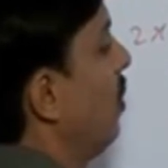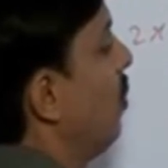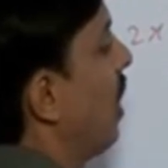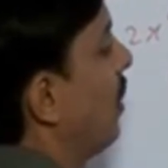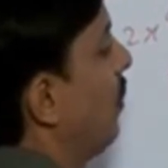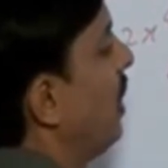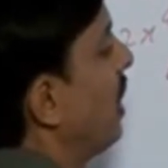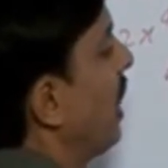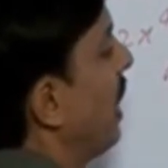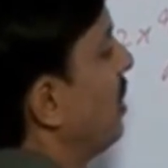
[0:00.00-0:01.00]
what
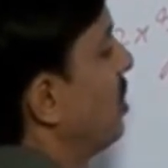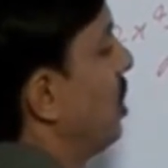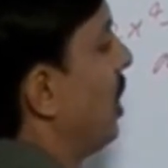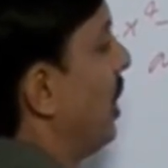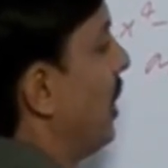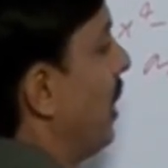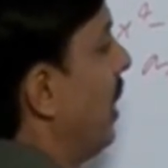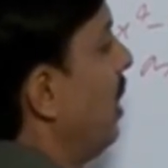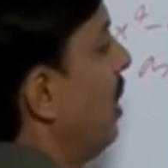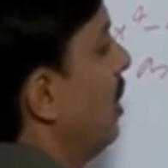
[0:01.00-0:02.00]
we can
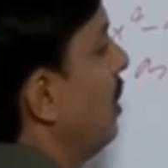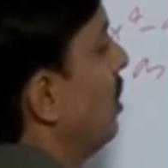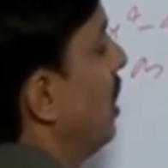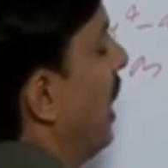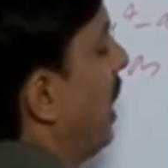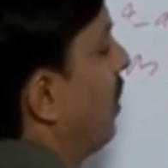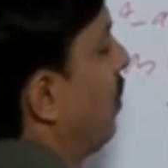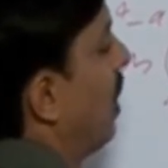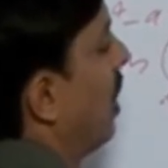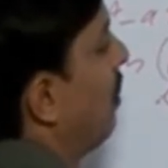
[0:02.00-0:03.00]
say that
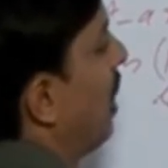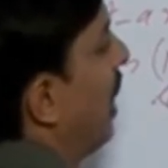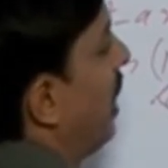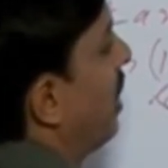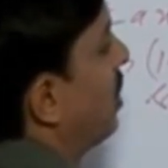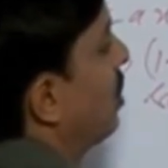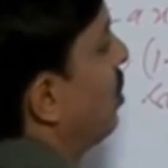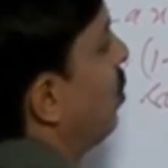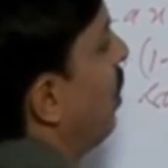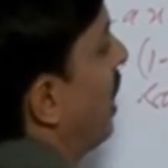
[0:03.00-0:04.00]
1 minus
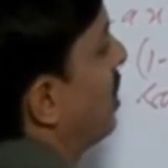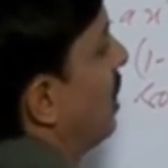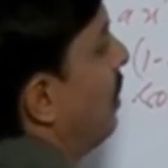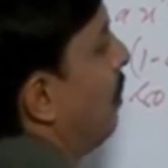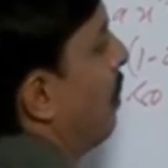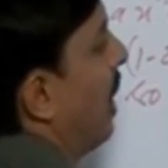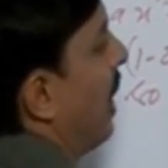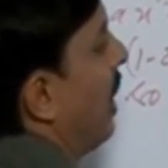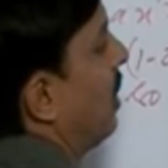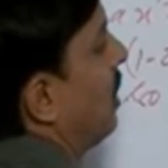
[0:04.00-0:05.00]
2x
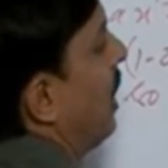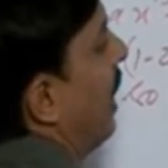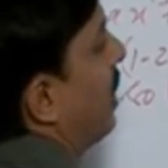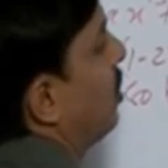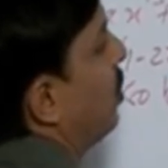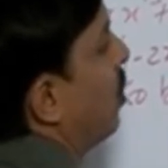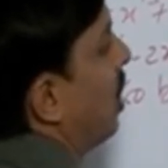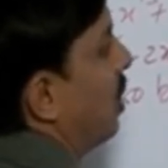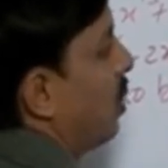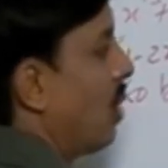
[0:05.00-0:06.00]
implies x
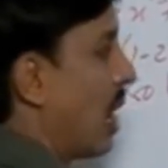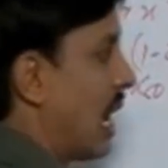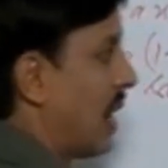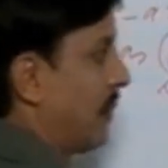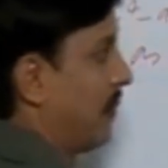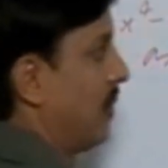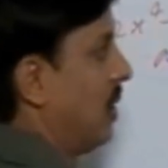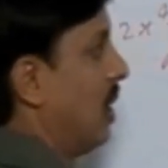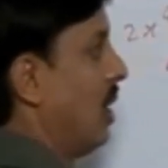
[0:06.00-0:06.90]
equal to half.